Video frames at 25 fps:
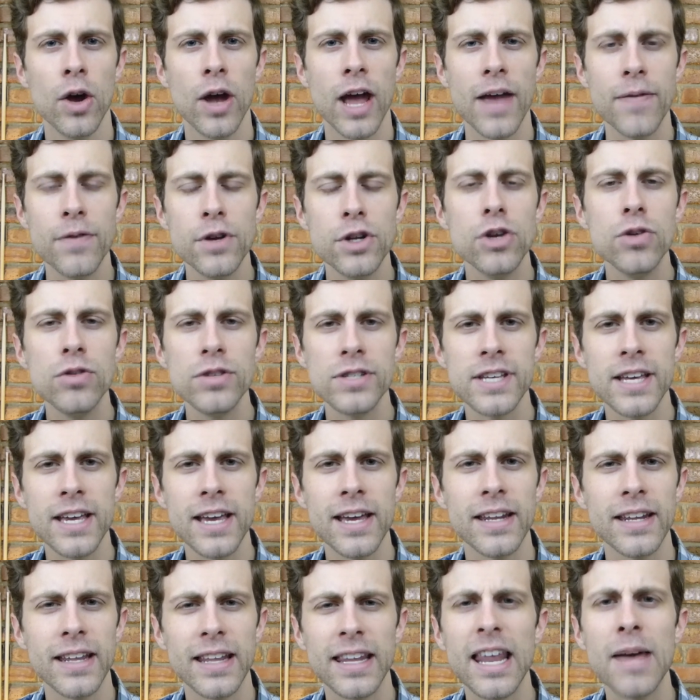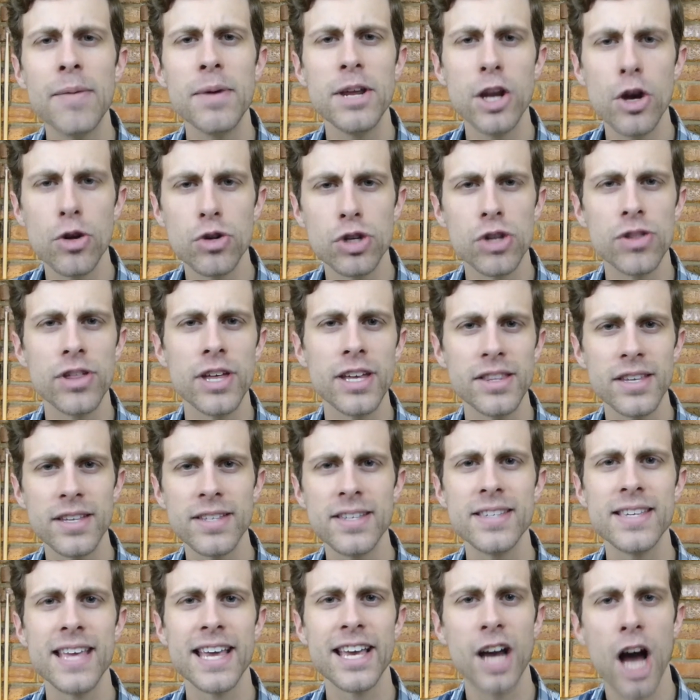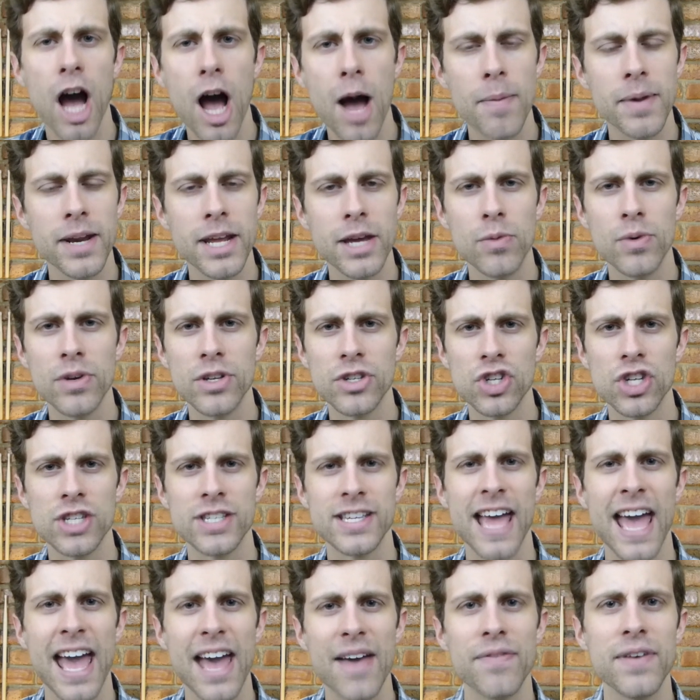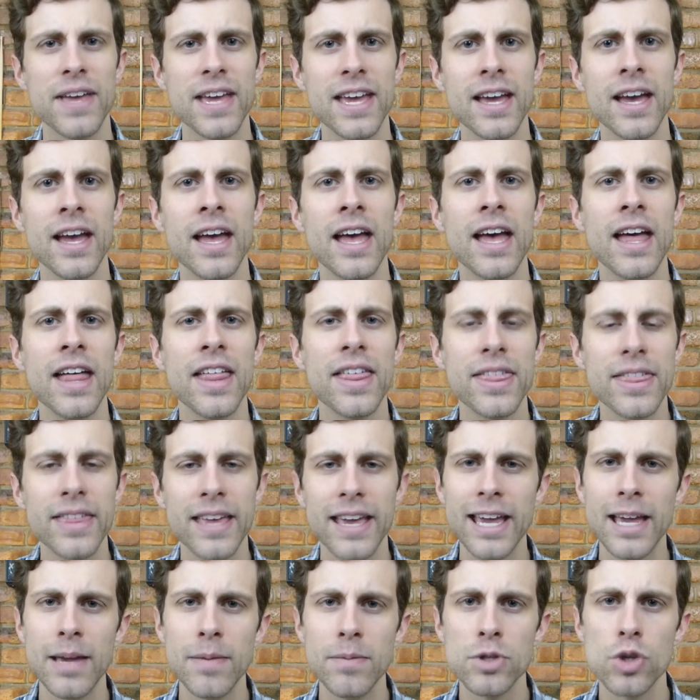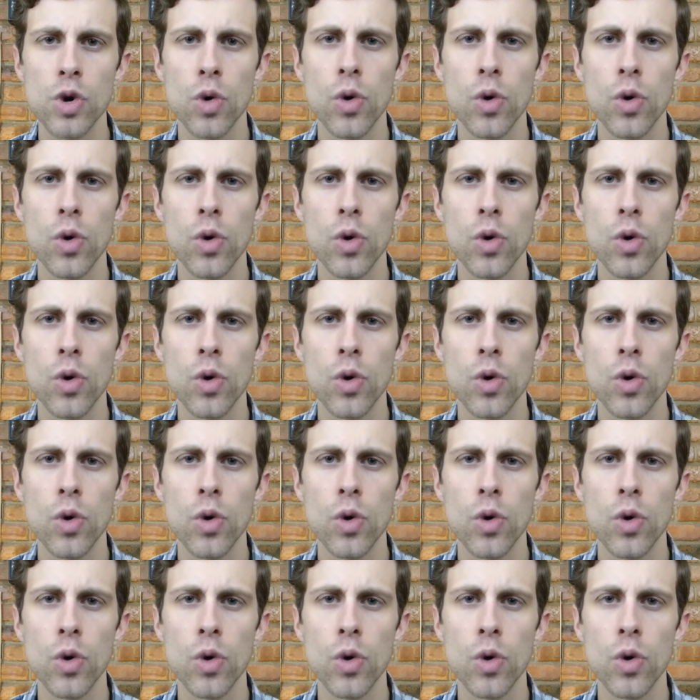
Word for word: If you do see it, let me know. Do you think this is a comedy with just heavy themes,